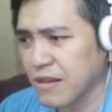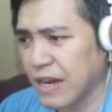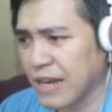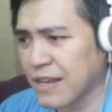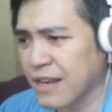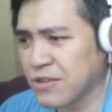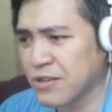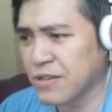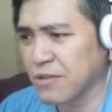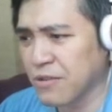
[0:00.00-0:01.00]
I think I should
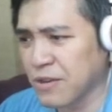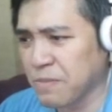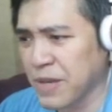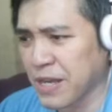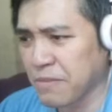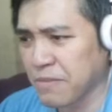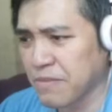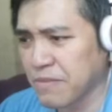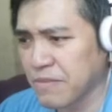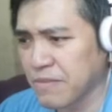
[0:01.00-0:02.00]
just order a pickup.
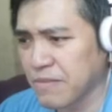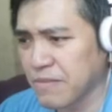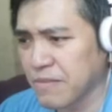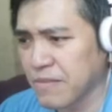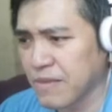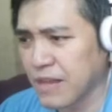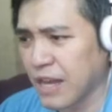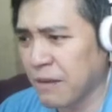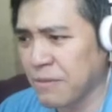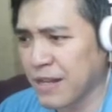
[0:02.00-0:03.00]

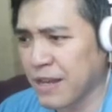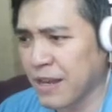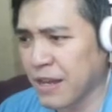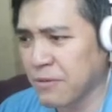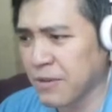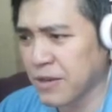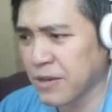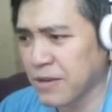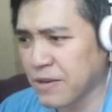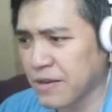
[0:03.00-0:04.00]
I'm not getting anywhere
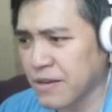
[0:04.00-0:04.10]
here.